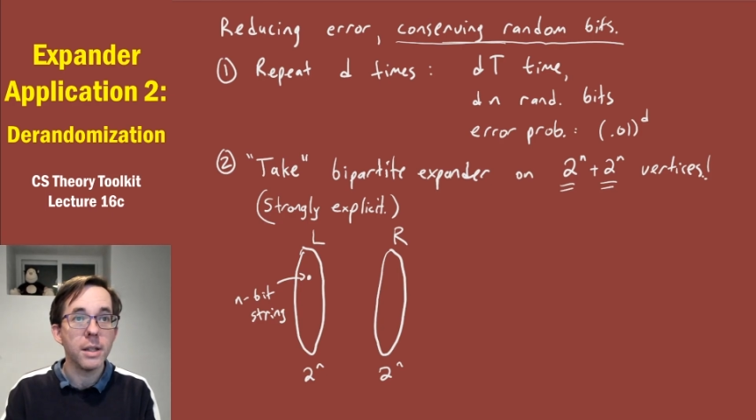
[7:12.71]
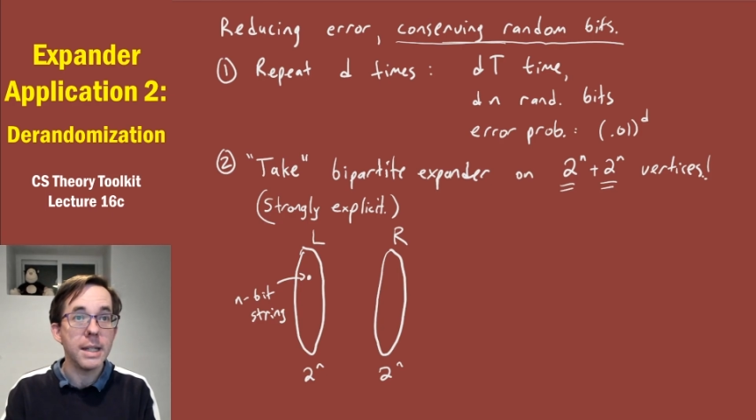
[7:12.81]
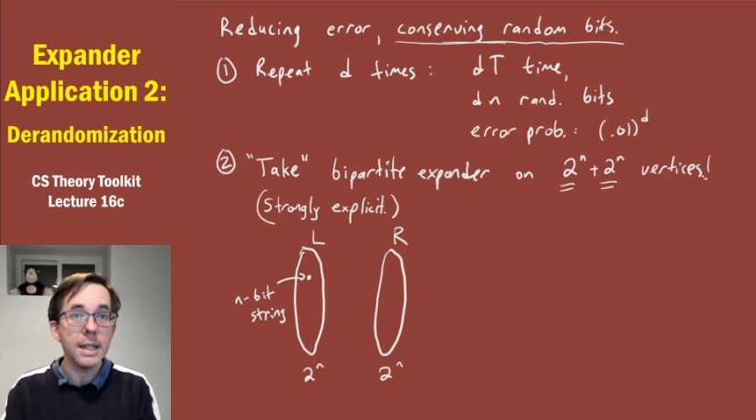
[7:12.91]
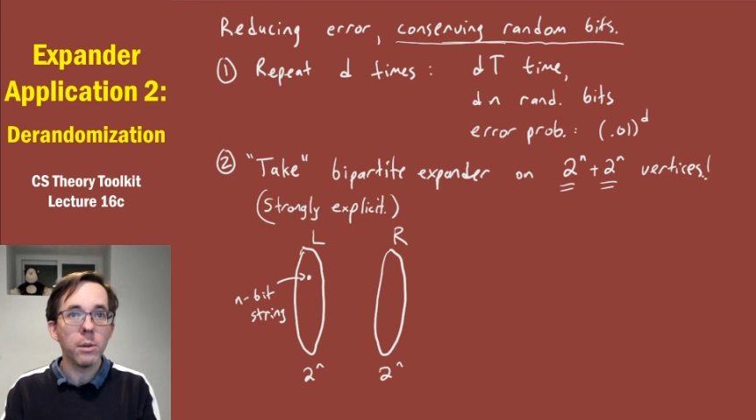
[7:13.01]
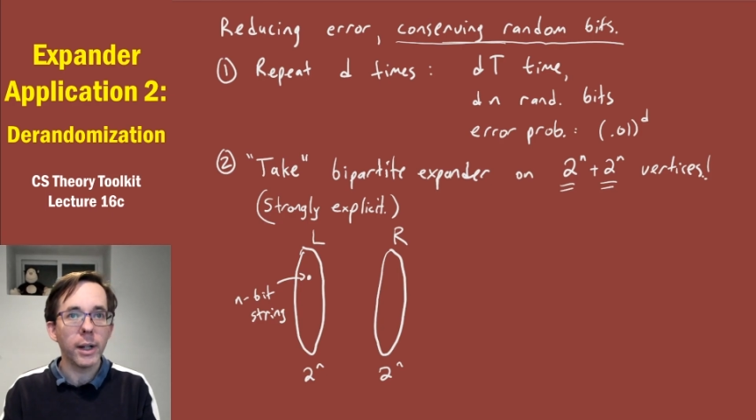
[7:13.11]

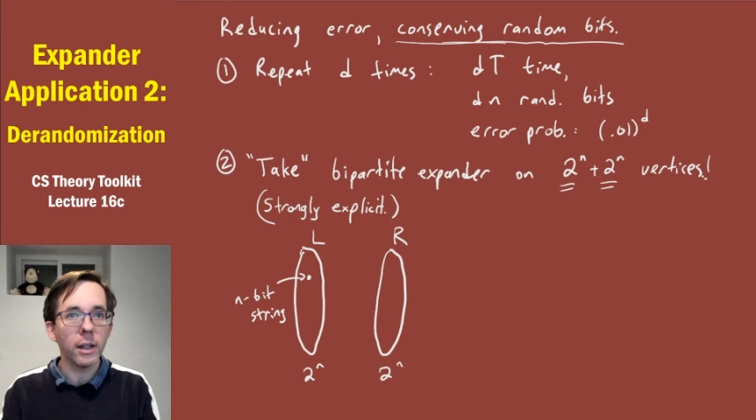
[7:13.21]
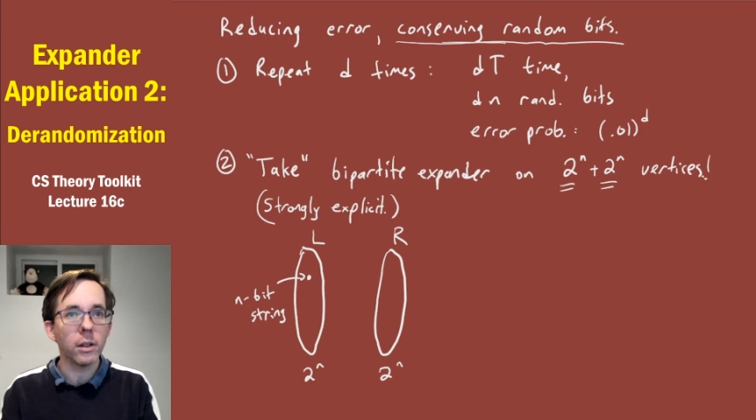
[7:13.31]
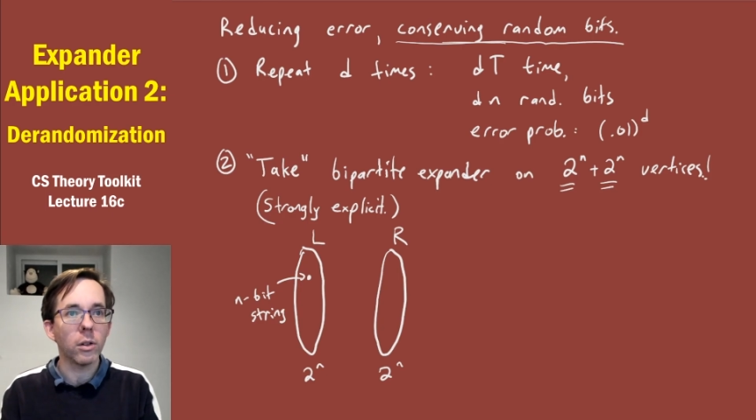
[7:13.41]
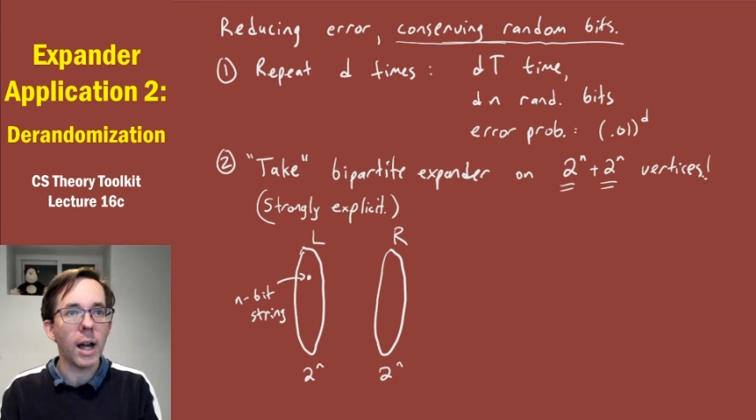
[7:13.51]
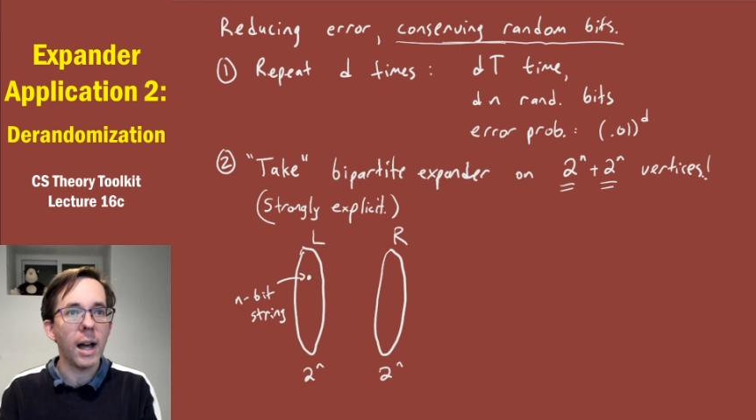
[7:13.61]
D regular
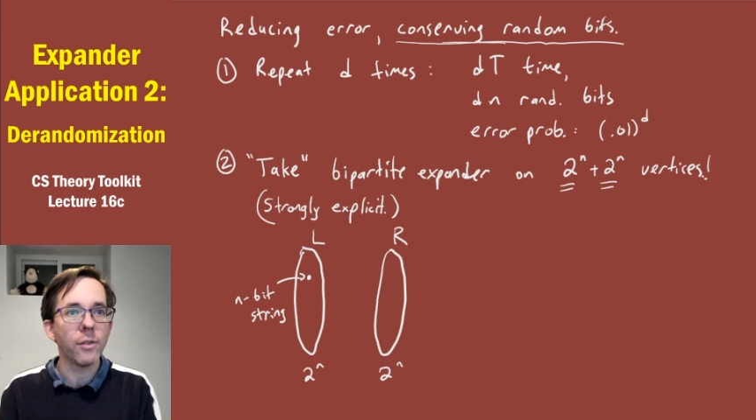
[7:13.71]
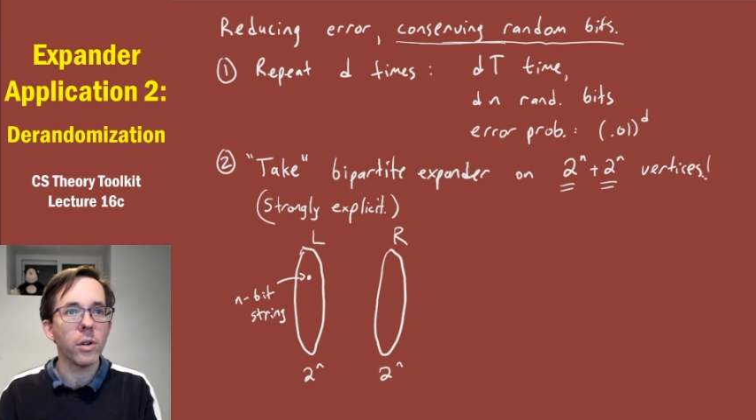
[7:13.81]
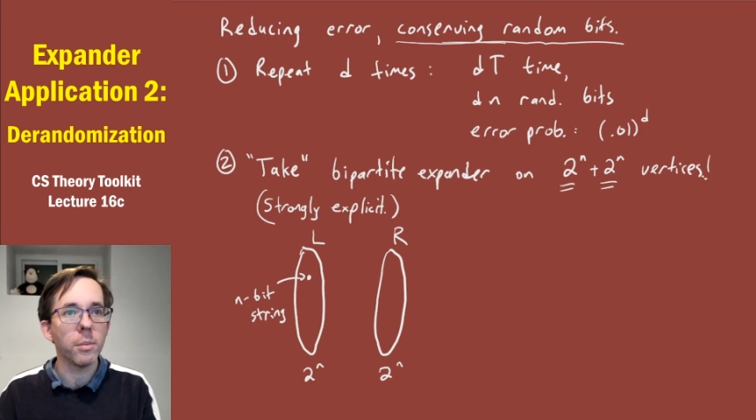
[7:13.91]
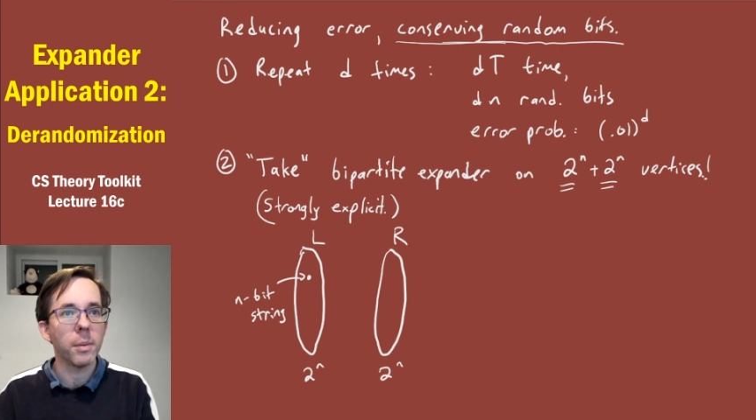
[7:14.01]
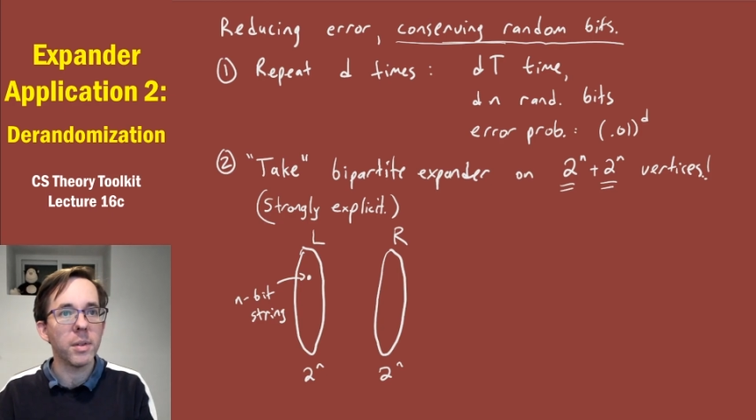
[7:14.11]
graph
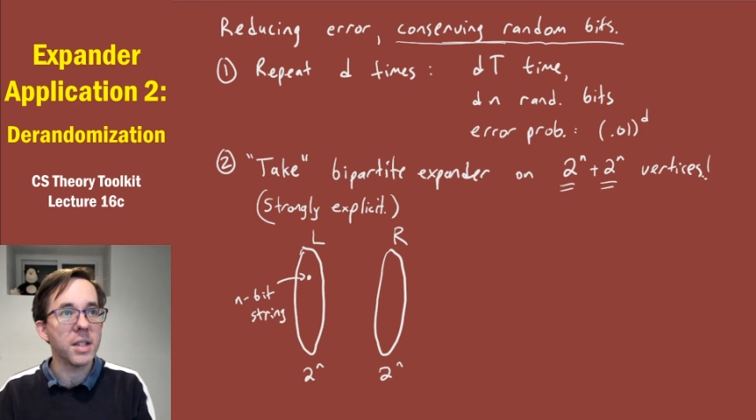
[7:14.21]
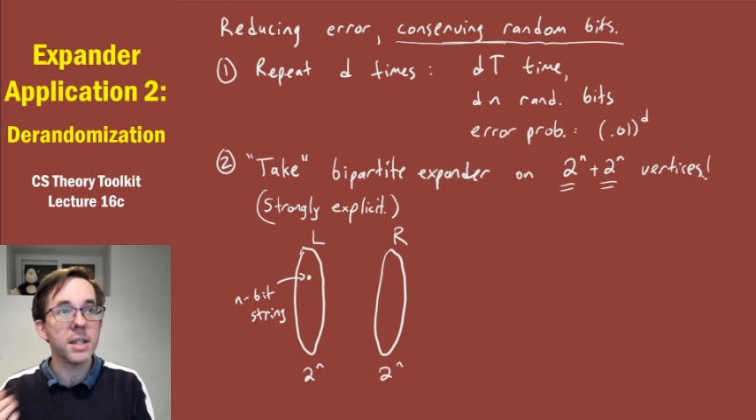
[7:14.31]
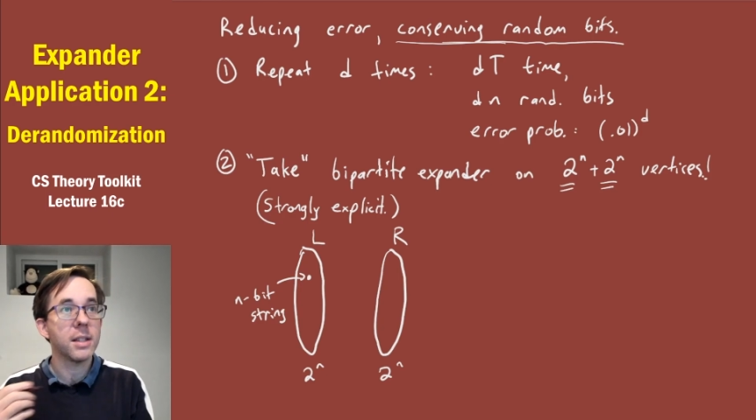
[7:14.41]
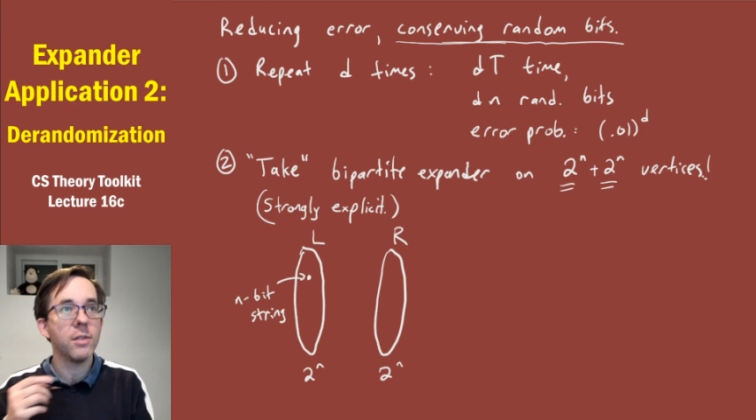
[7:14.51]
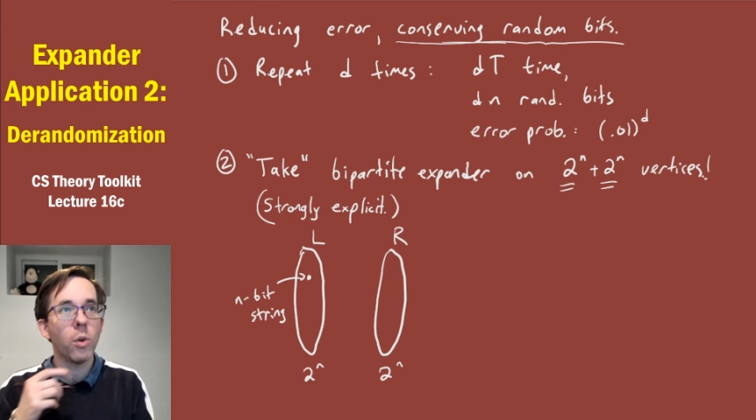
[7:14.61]
or the
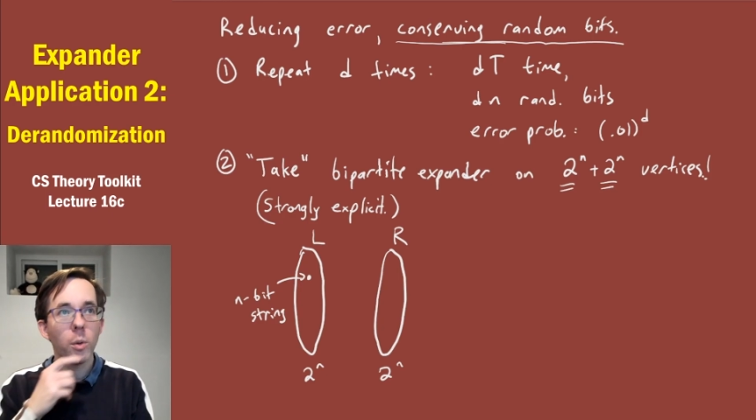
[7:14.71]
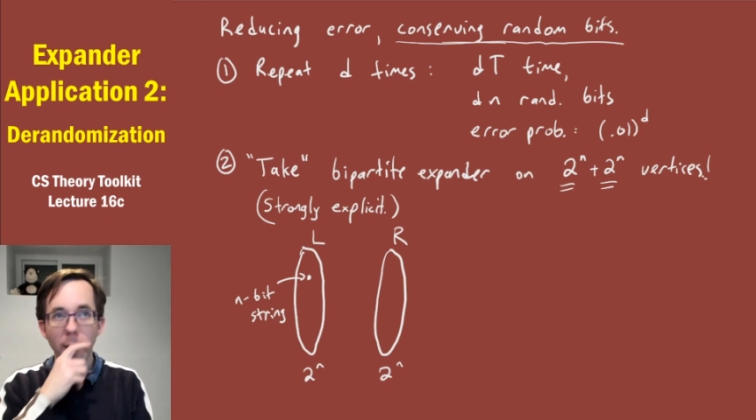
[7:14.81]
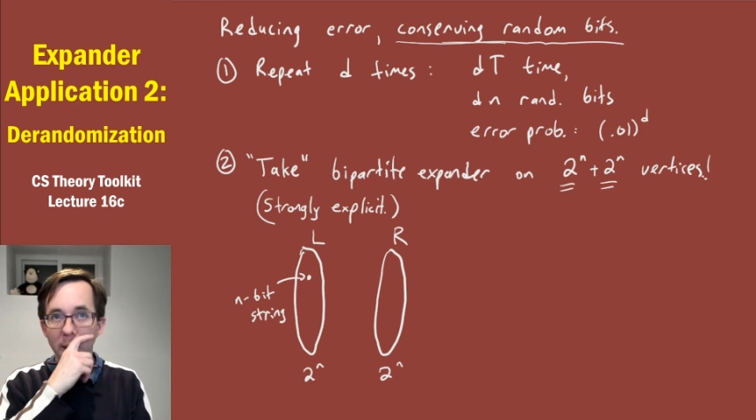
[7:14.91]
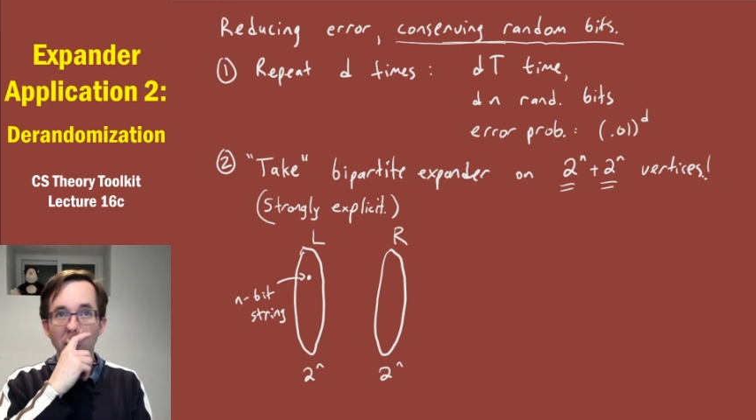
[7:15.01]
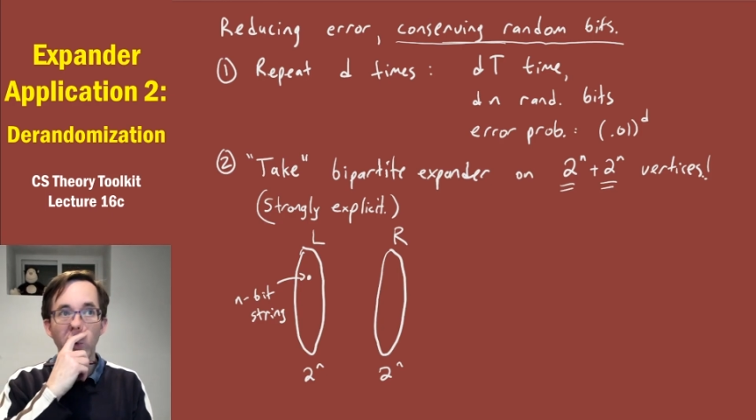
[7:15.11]
64
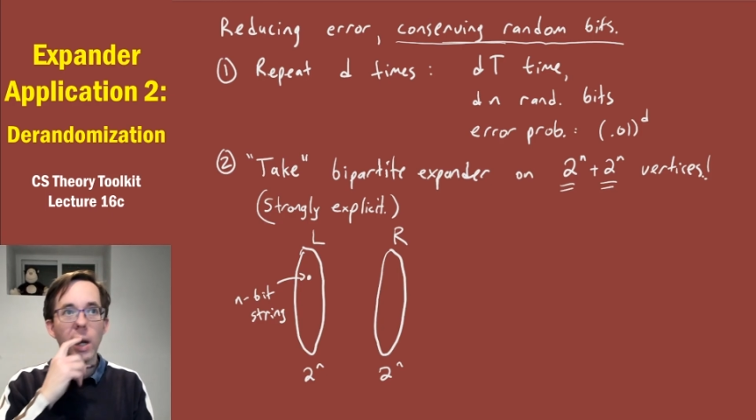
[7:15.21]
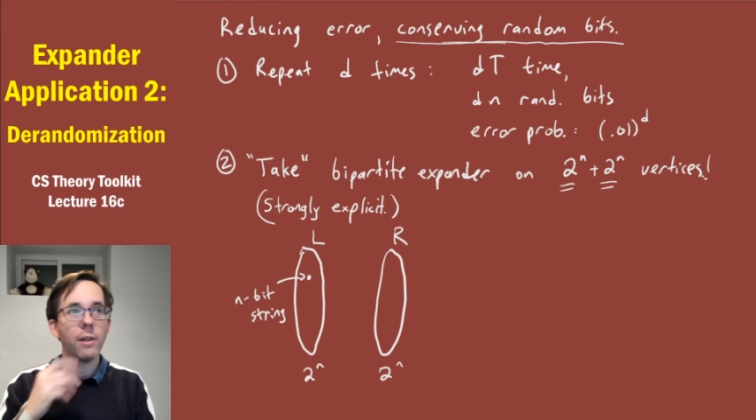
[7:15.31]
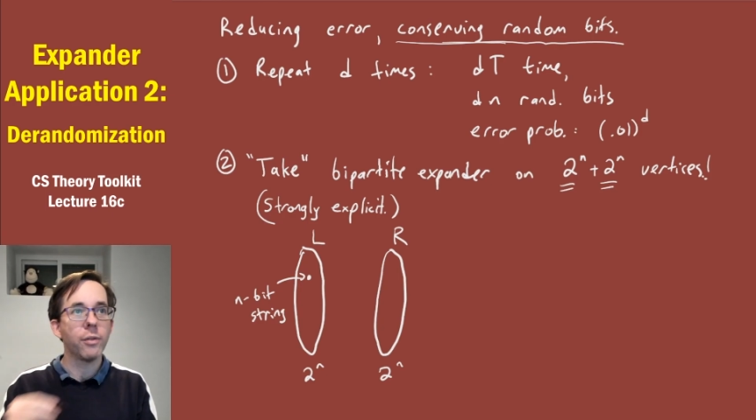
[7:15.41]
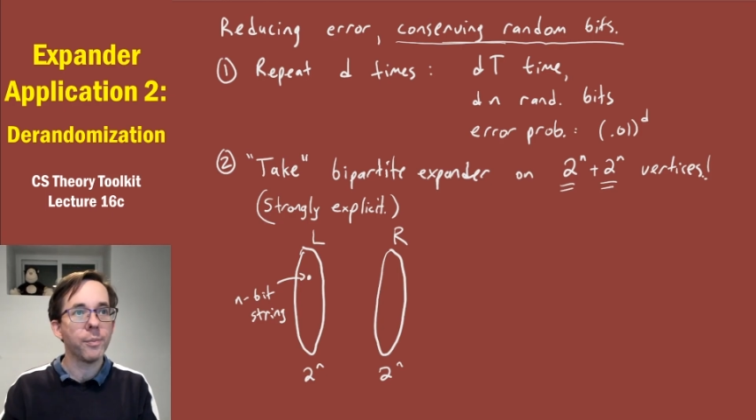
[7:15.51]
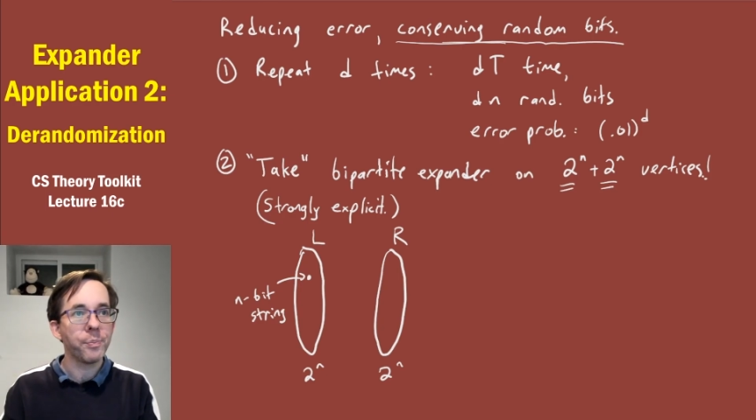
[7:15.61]
regular graph.